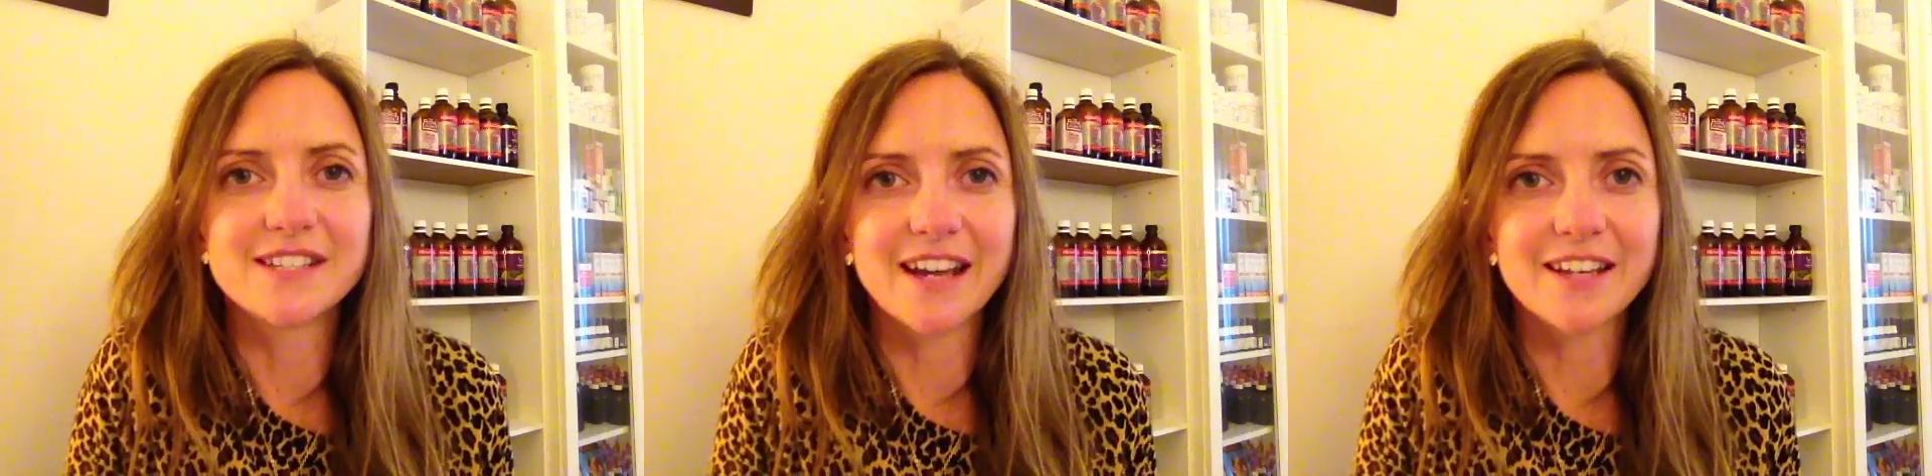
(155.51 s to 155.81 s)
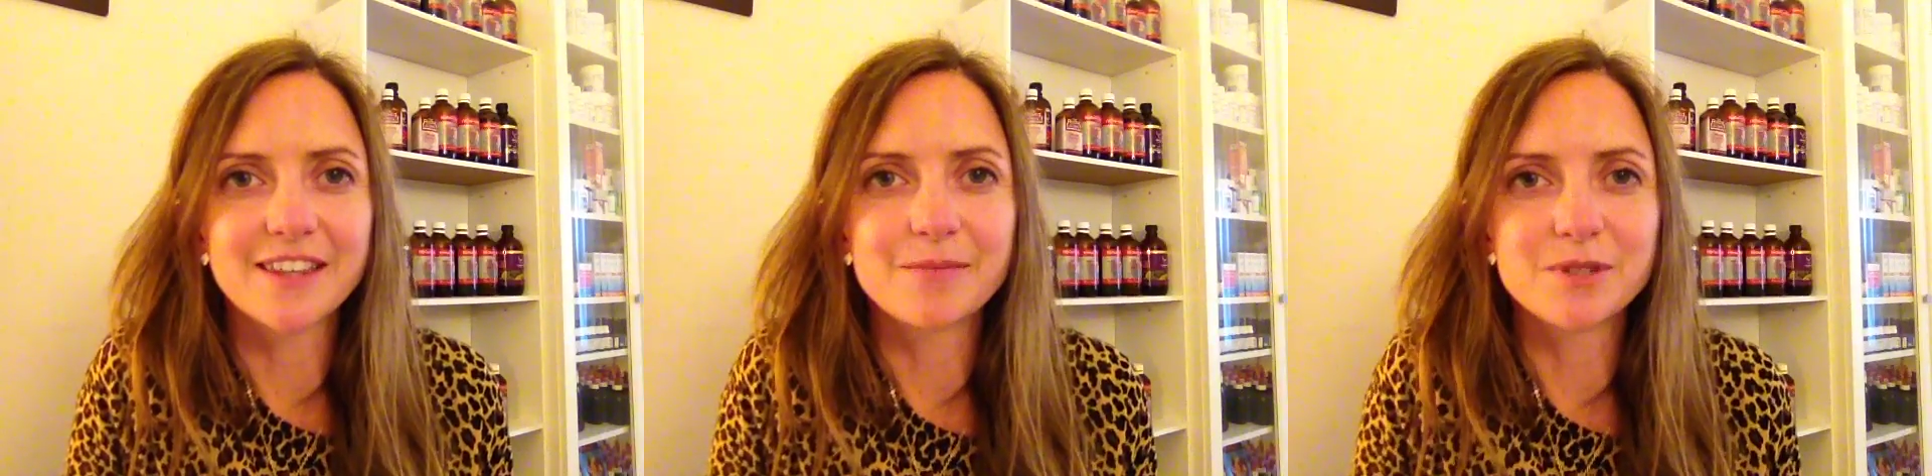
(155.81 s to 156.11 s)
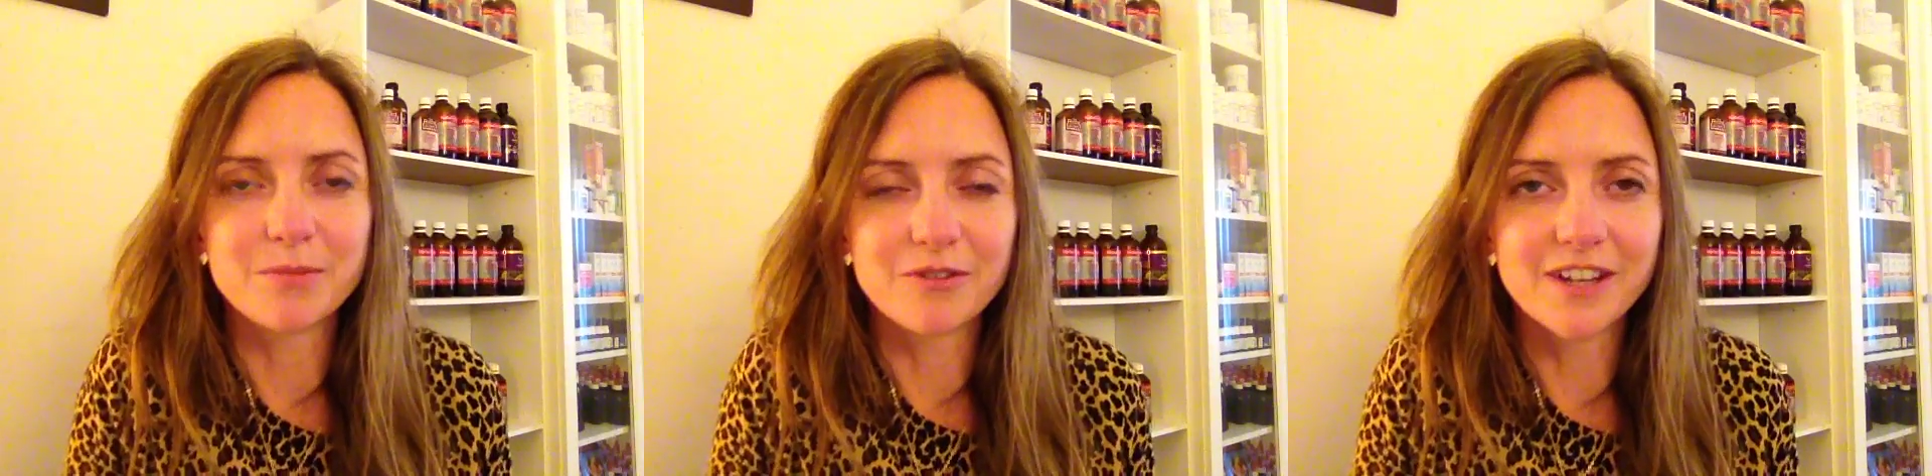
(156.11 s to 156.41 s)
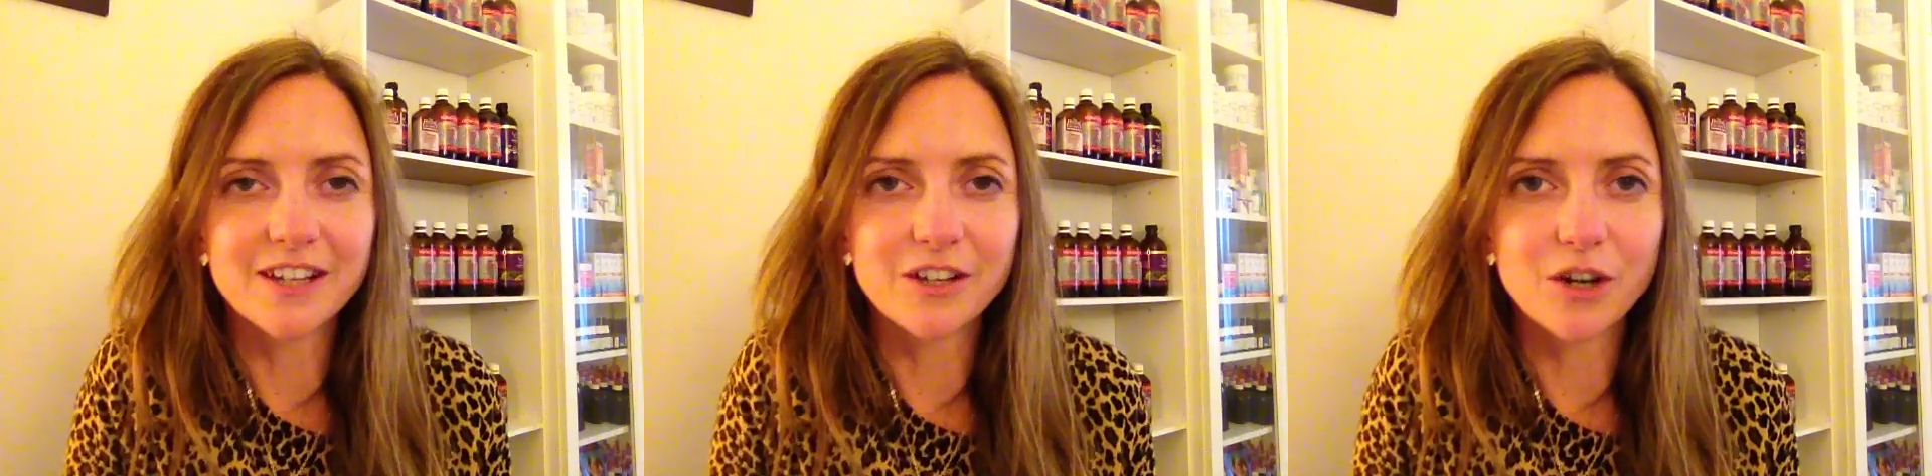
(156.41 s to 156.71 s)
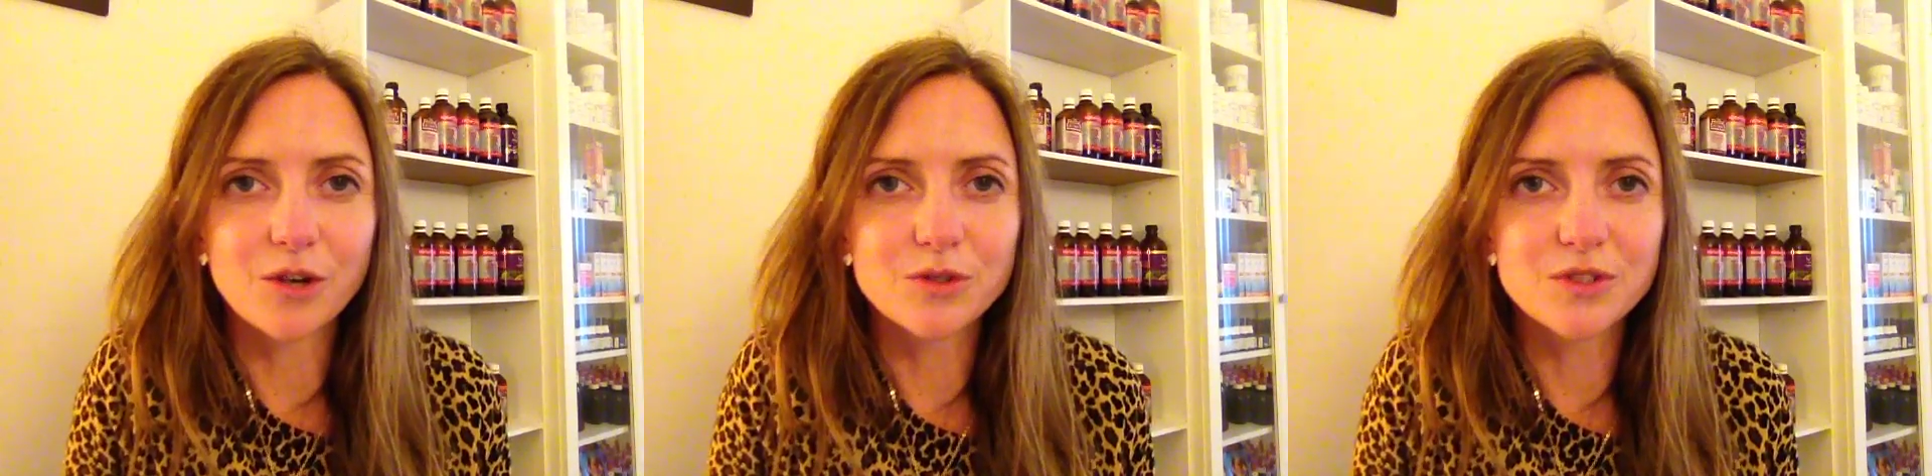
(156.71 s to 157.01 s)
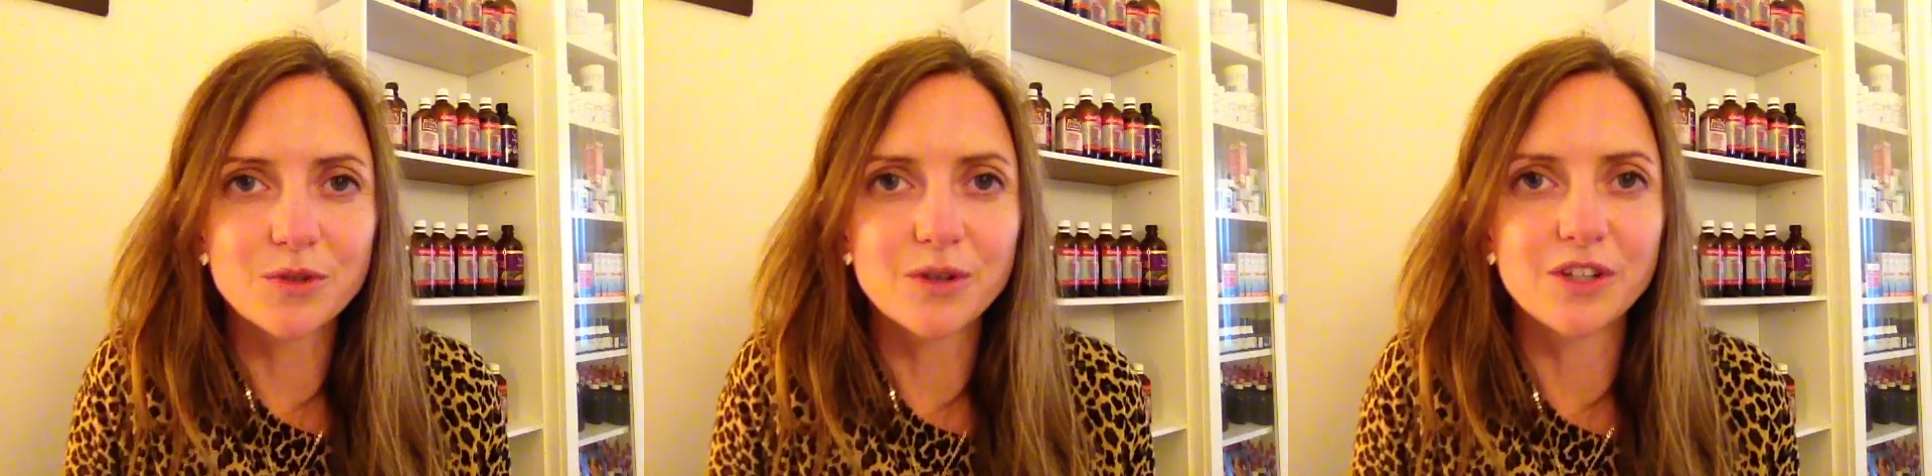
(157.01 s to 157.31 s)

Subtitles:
take them to prevent a cold sore,